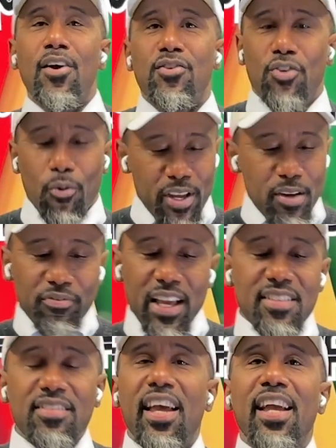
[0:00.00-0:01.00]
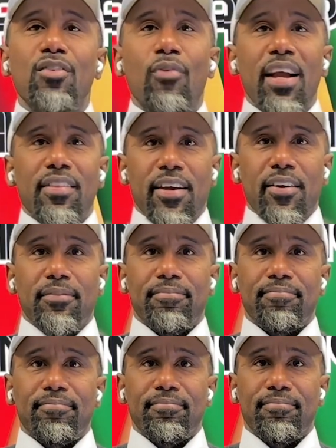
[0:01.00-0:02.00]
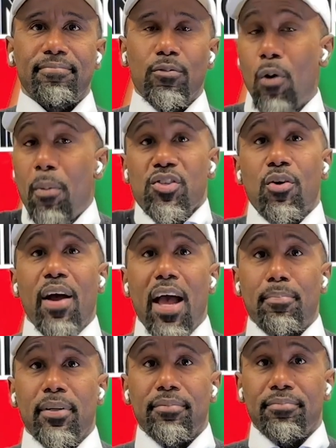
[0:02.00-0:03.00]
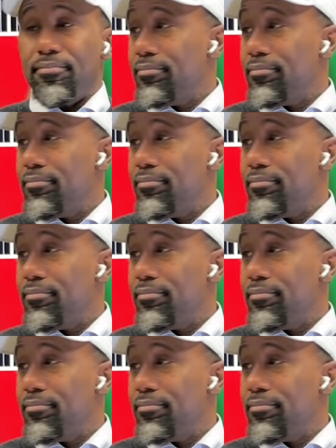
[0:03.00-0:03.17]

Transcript: So if they stayed right there, what was going to happen?